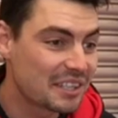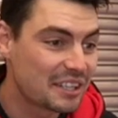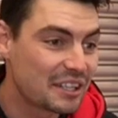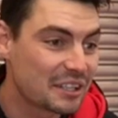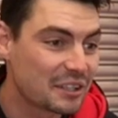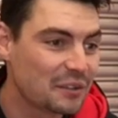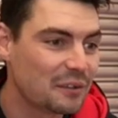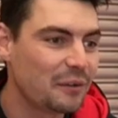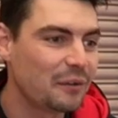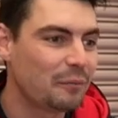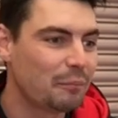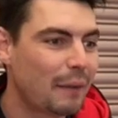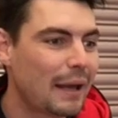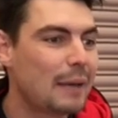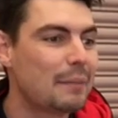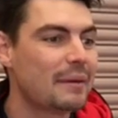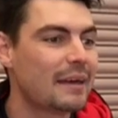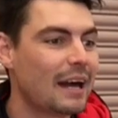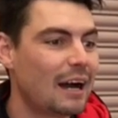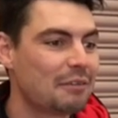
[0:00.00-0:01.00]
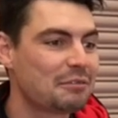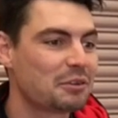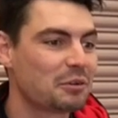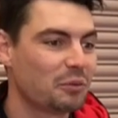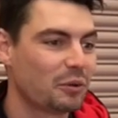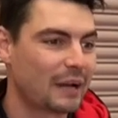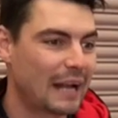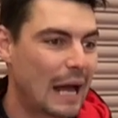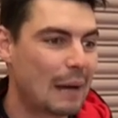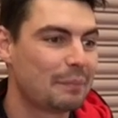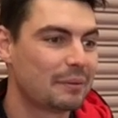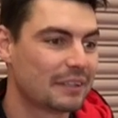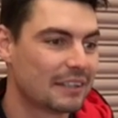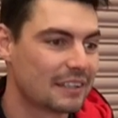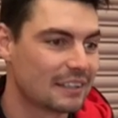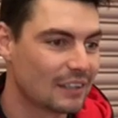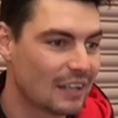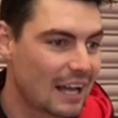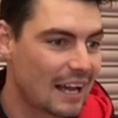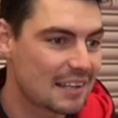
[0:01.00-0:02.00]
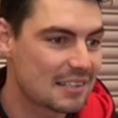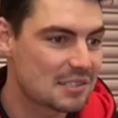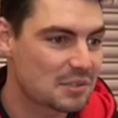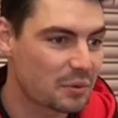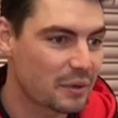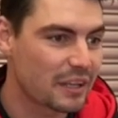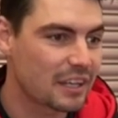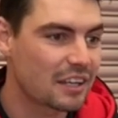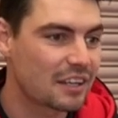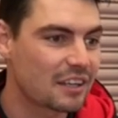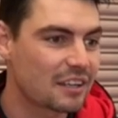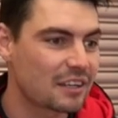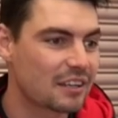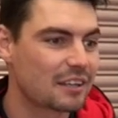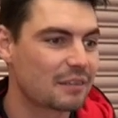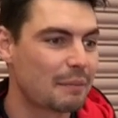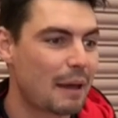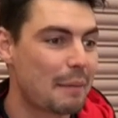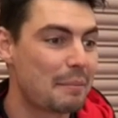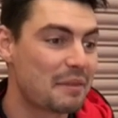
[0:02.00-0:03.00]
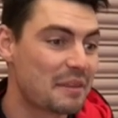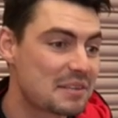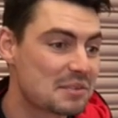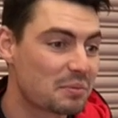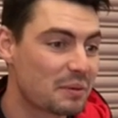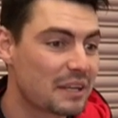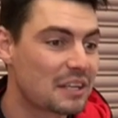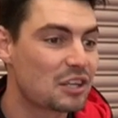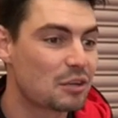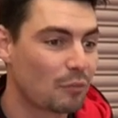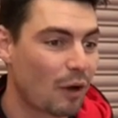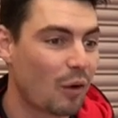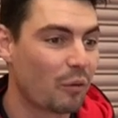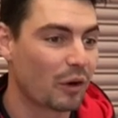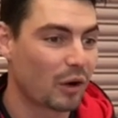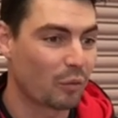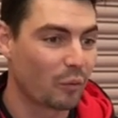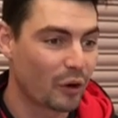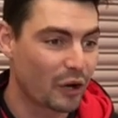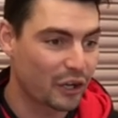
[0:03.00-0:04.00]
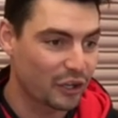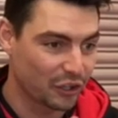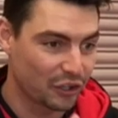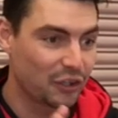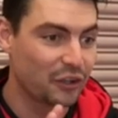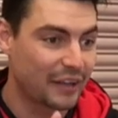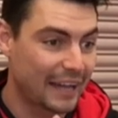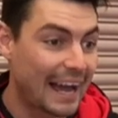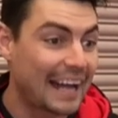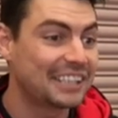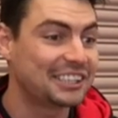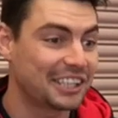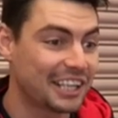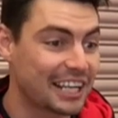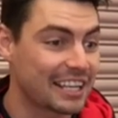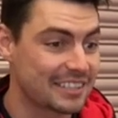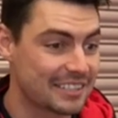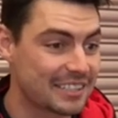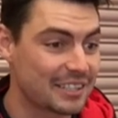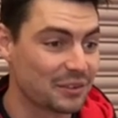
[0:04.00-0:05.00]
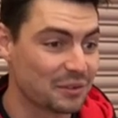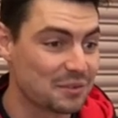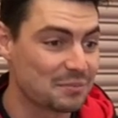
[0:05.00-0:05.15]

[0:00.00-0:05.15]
Gill, maybe after what happened last week, maybe this week you might want to work on your catching skills,